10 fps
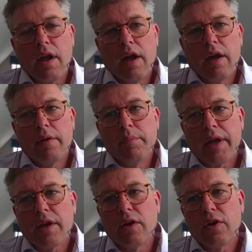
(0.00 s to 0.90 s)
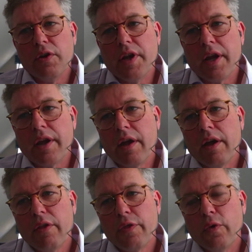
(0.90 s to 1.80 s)
my concluding
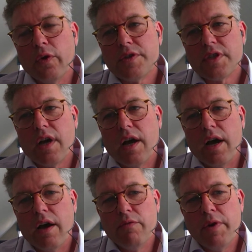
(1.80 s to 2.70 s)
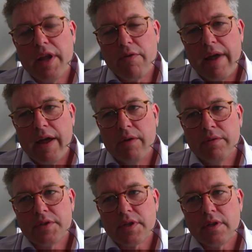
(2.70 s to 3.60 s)
thoughts are really
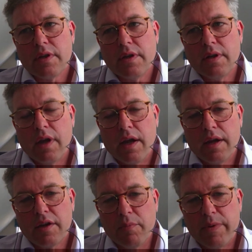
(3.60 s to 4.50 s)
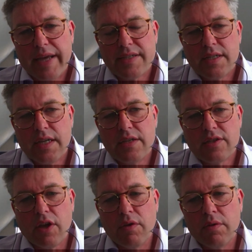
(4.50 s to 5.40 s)
around complexity.
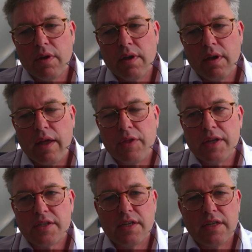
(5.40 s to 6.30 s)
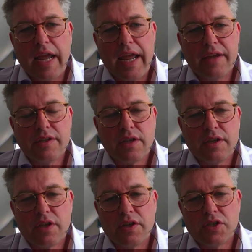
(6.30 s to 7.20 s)
So I think today
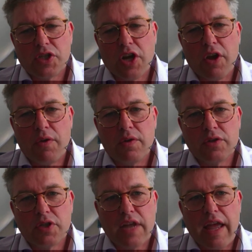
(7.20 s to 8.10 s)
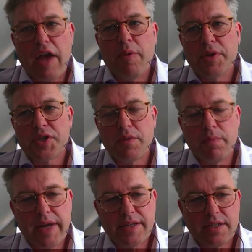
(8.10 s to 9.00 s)
has shown just how much
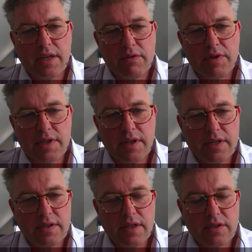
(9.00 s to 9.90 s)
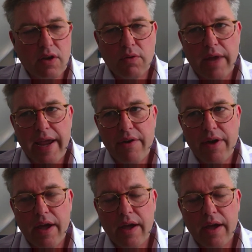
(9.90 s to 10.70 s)
complexity there is in this whole area,